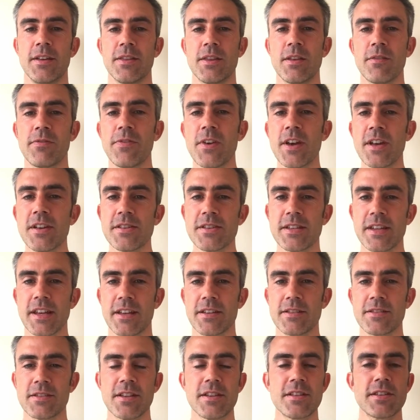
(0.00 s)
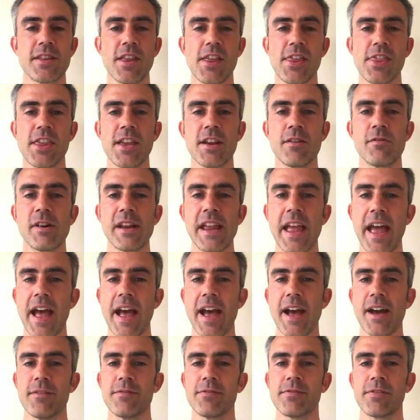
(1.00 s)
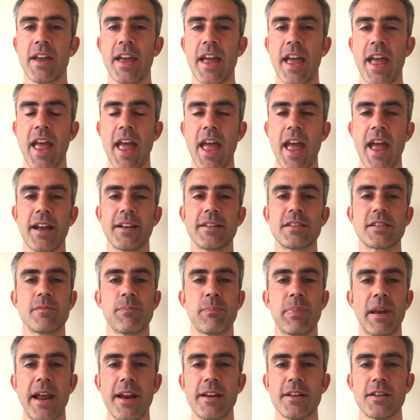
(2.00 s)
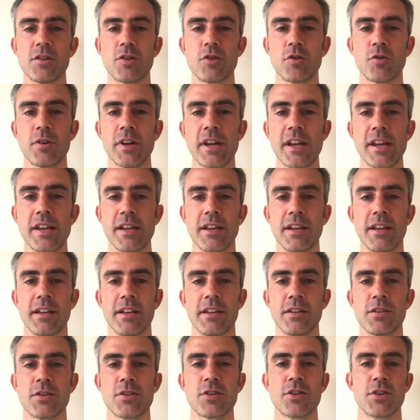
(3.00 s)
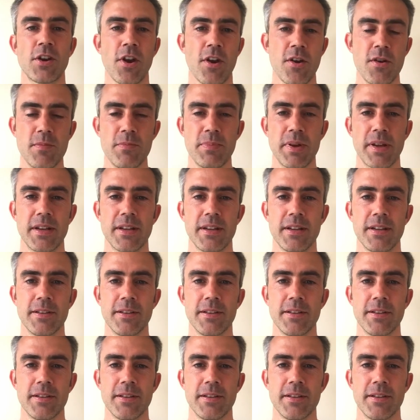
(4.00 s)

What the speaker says: The first is, does the theory have explanatory scope?